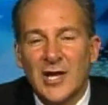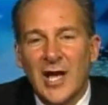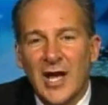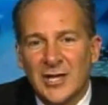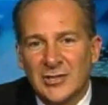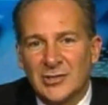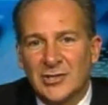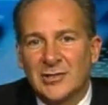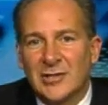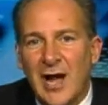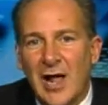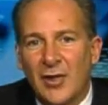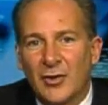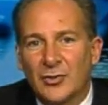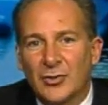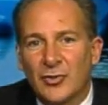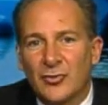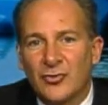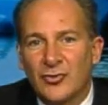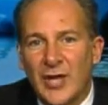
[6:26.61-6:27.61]
as the dollar
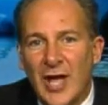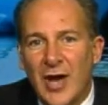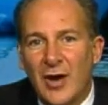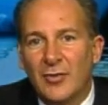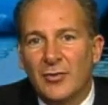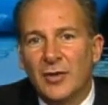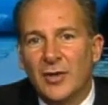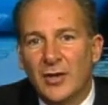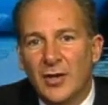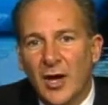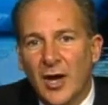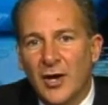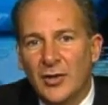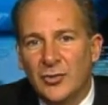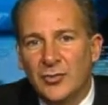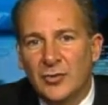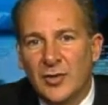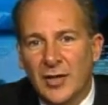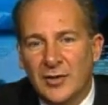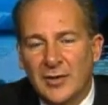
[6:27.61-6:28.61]
goes down,
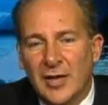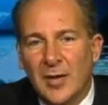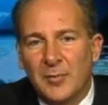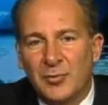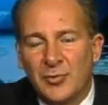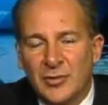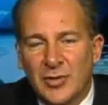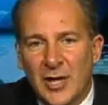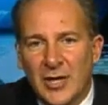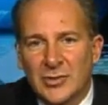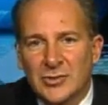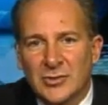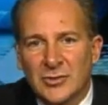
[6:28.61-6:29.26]
you get that protection.